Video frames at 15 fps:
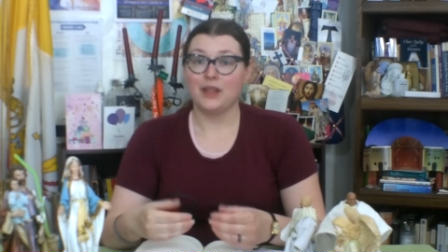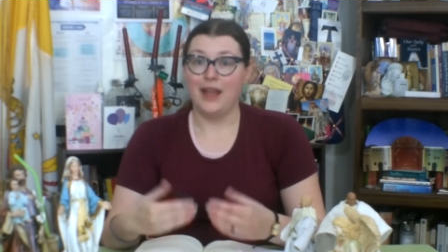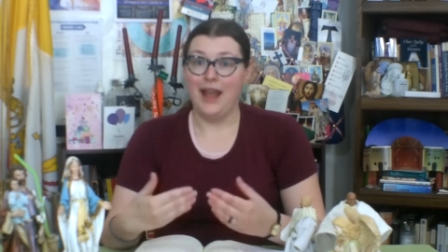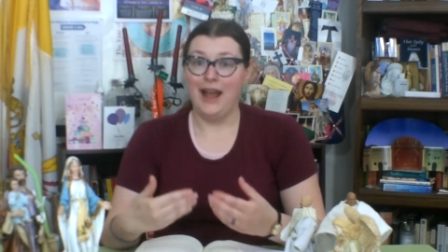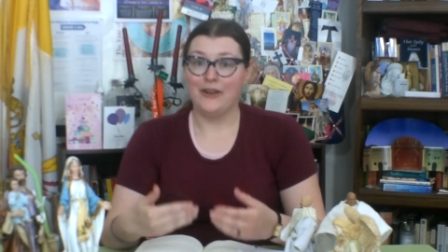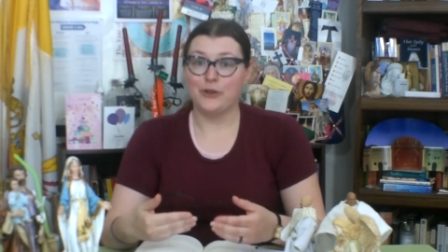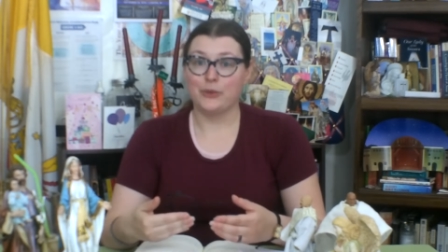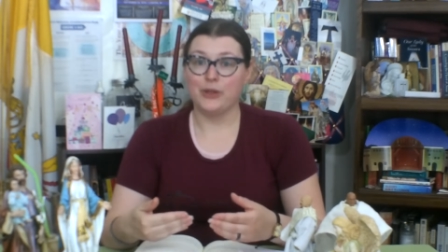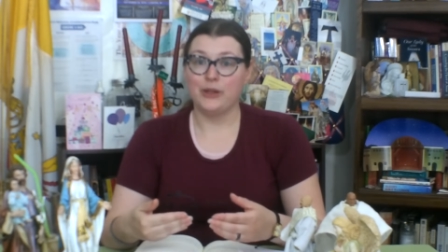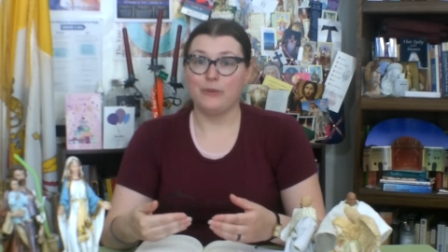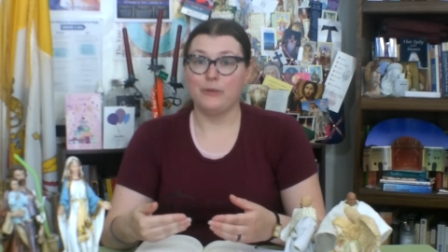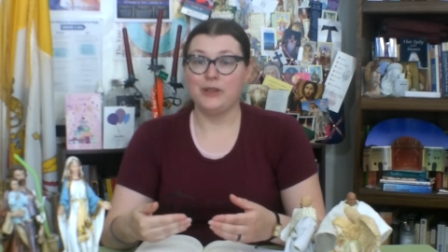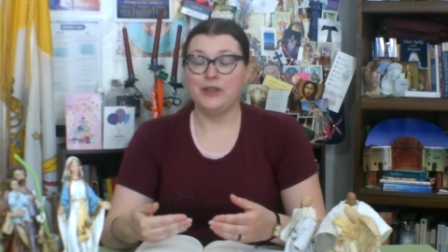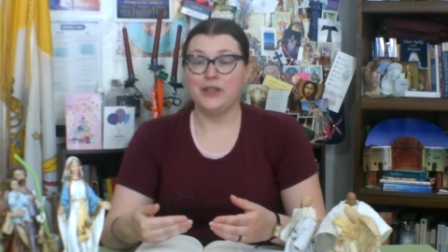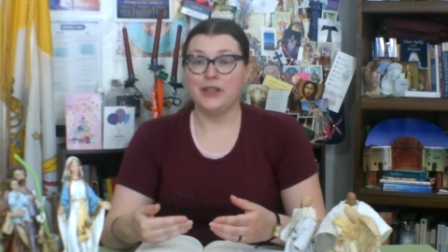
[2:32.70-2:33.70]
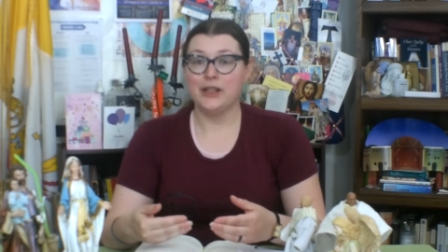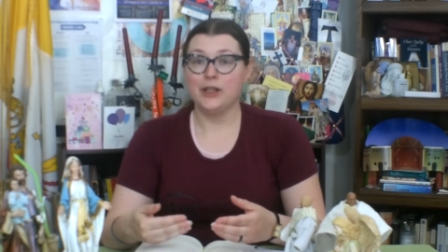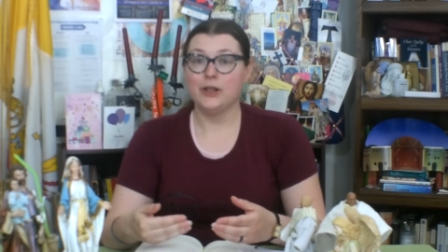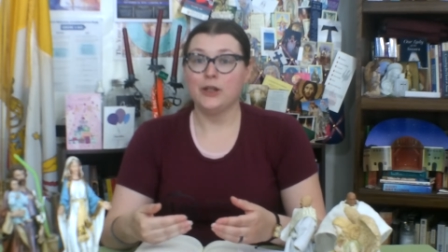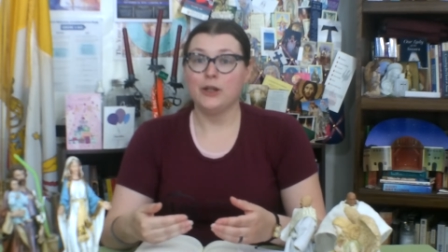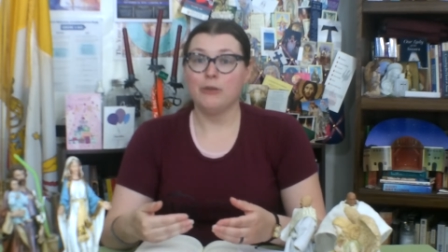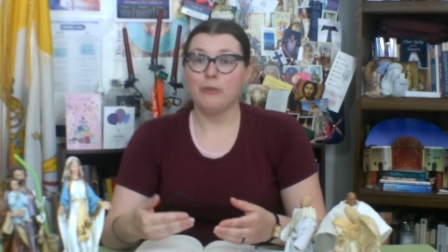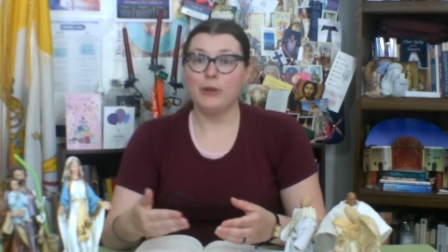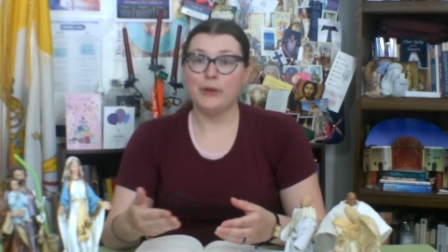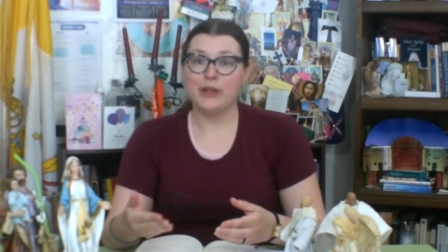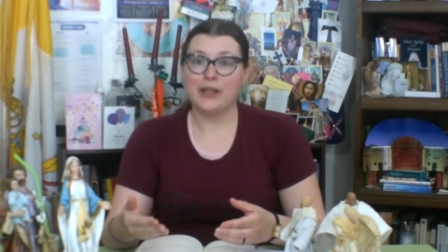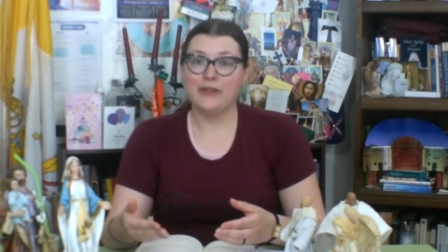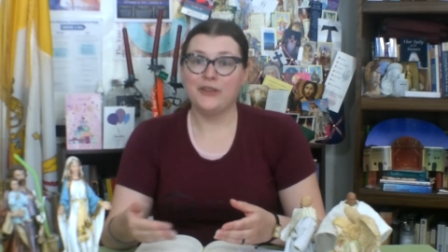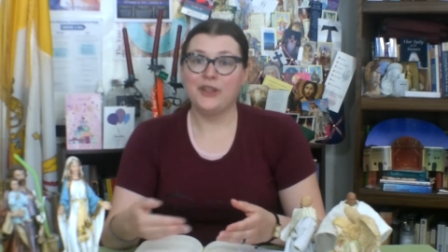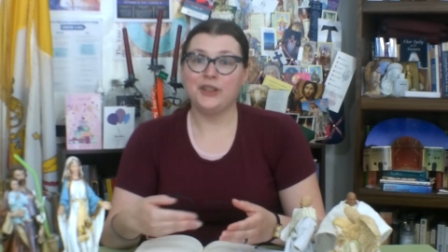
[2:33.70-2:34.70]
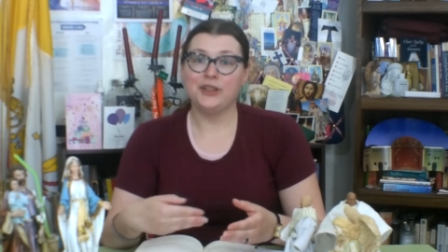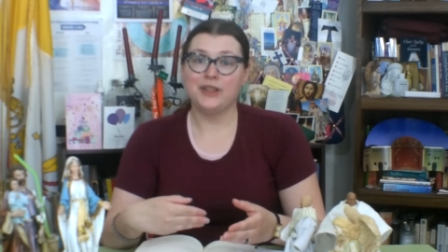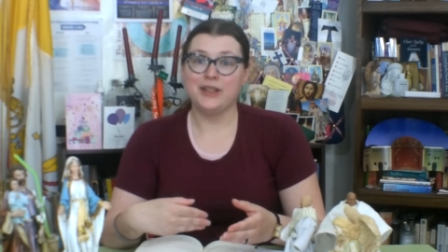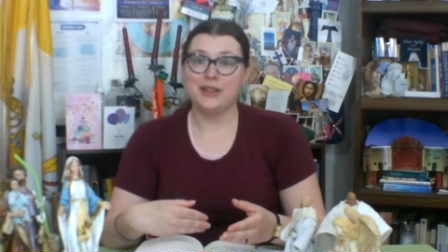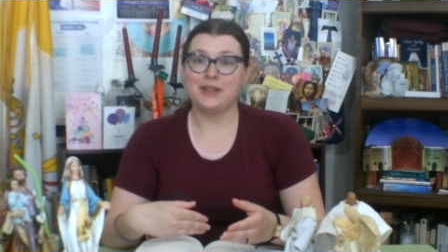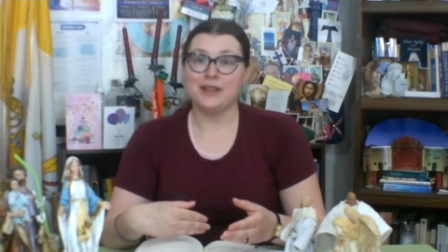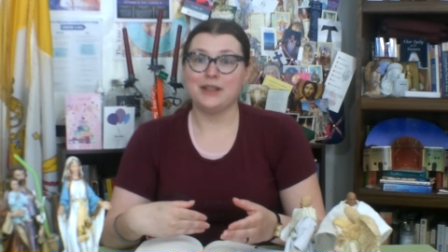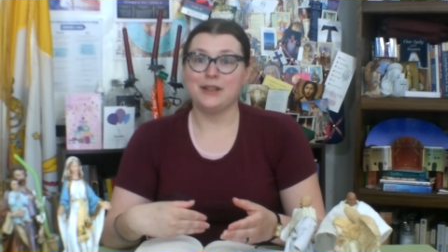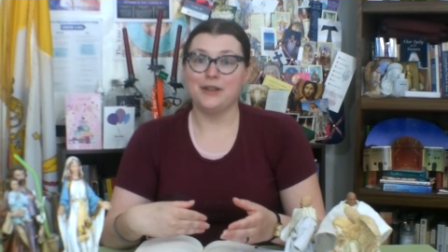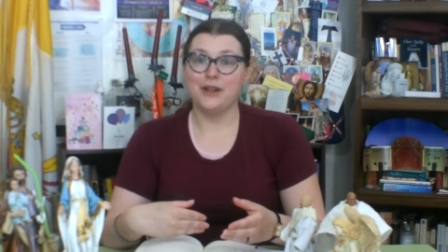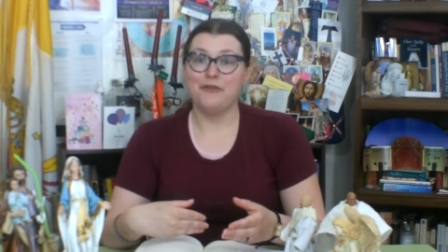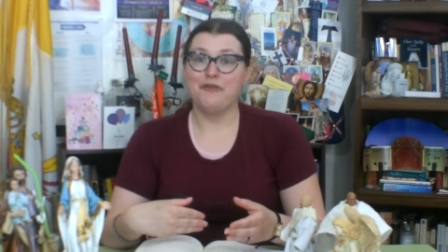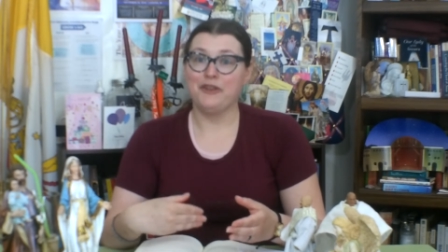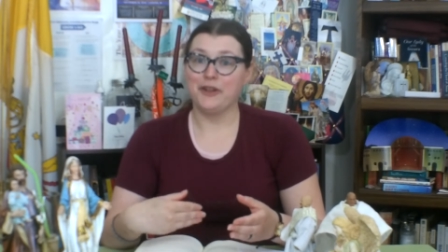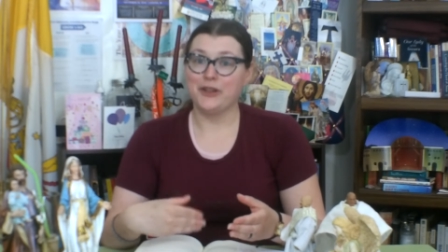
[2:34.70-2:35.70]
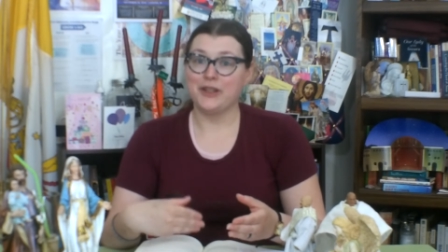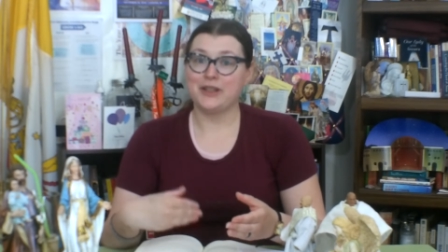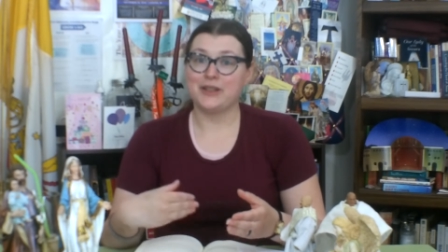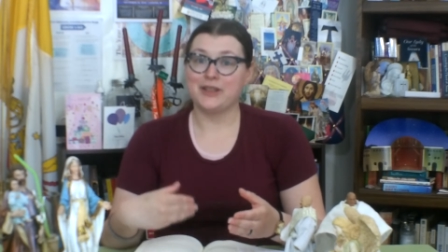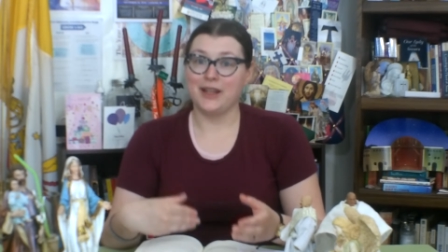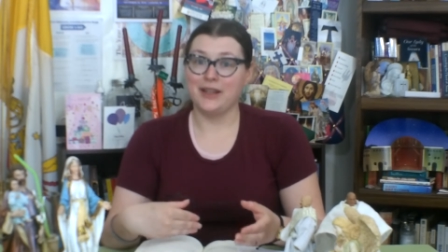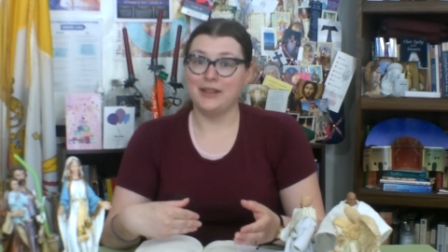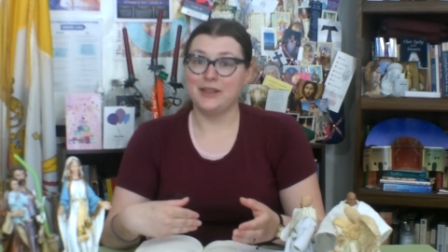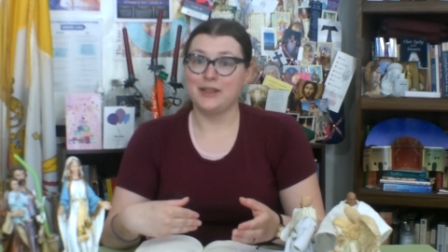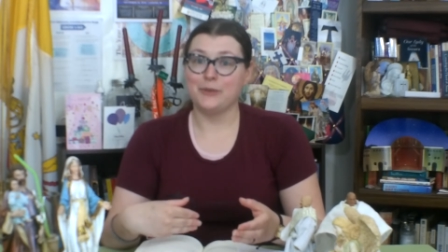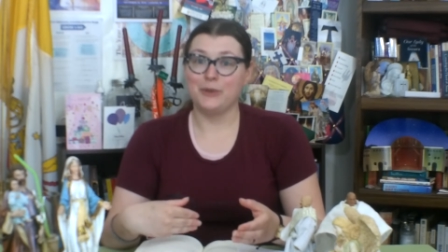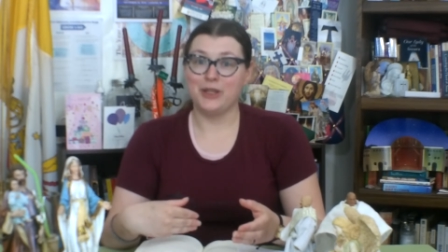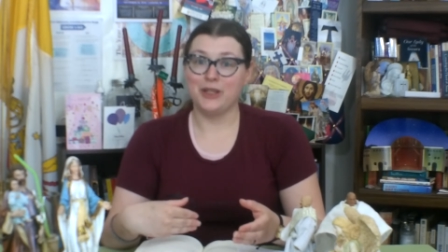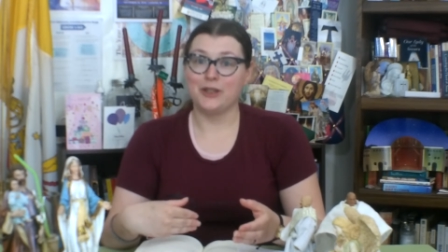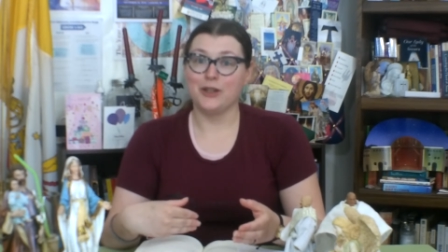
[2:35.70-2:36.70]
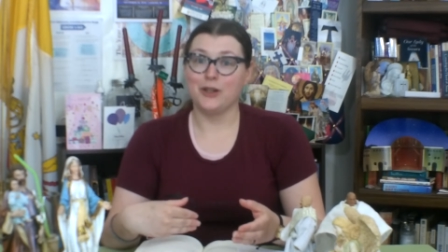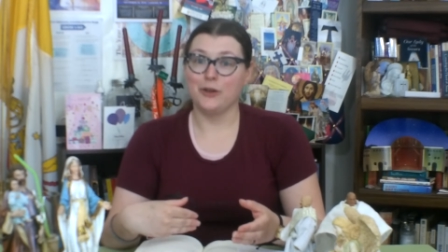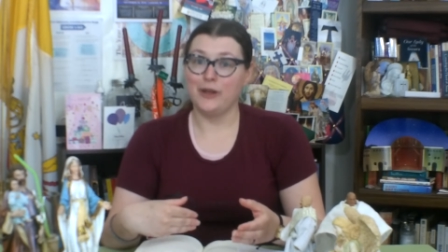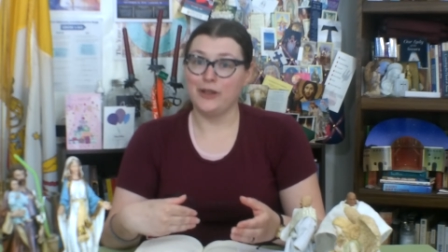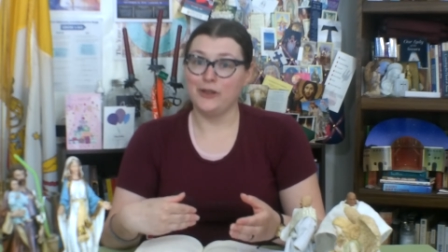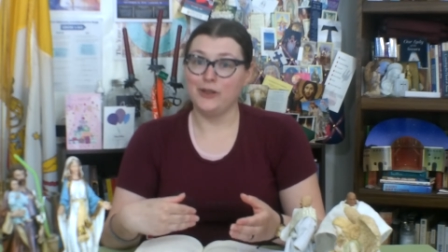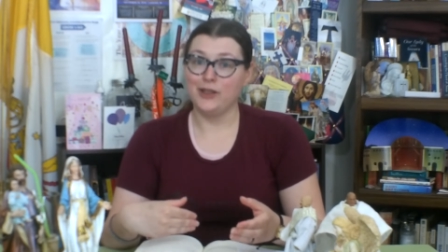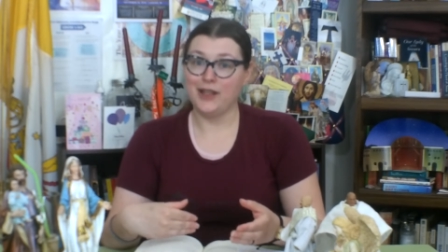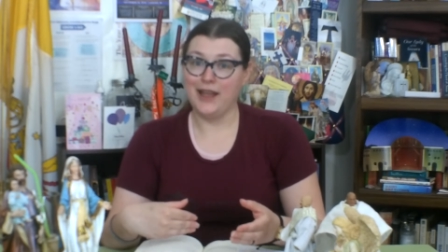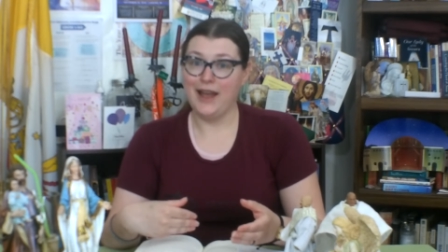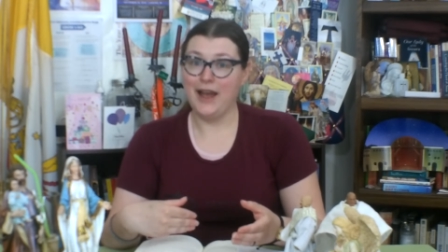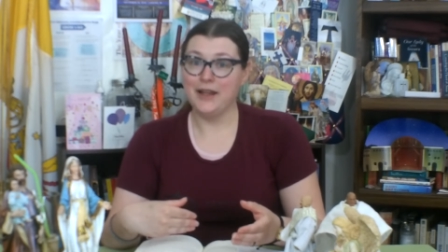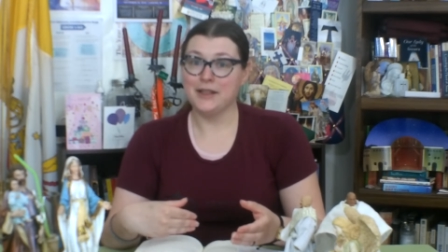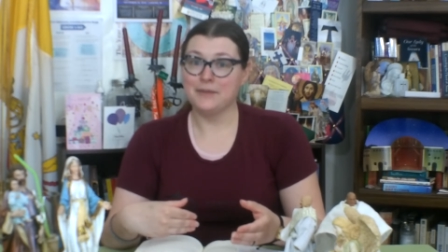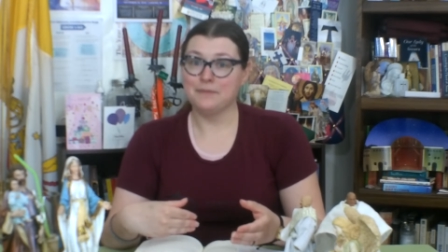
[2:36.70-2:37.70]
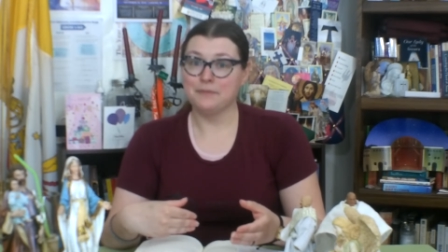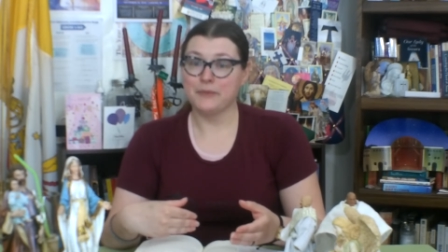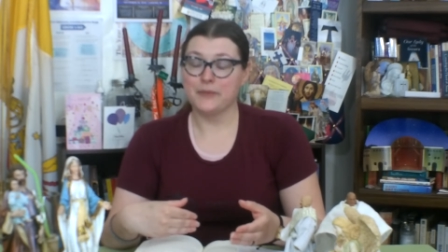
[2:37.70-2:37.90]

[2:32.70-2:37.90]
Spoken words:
after we went there, we were given a list of various sites that we could go and look at.